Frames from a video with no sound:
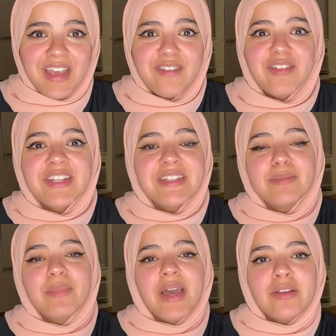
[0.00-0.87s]
If it
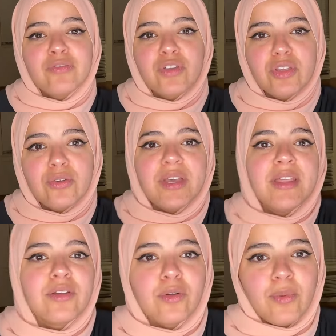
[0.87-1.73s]
doesn't matter for you
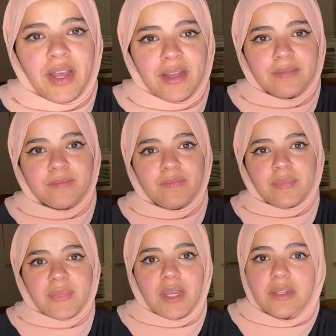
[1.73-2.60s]
either way,
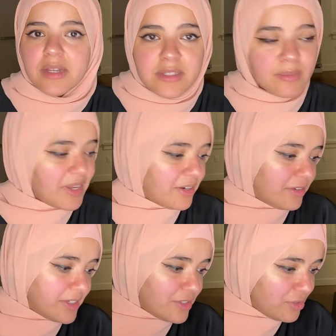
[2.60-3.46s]
it doesn't
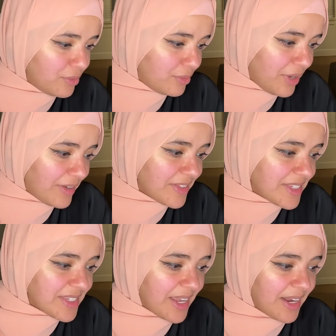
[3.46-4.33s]
matter because you, you
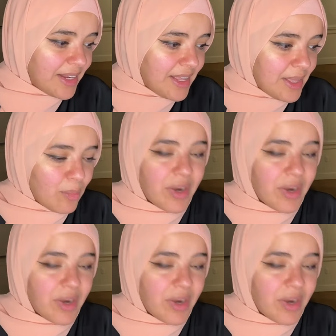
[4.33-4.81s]
haven't said it.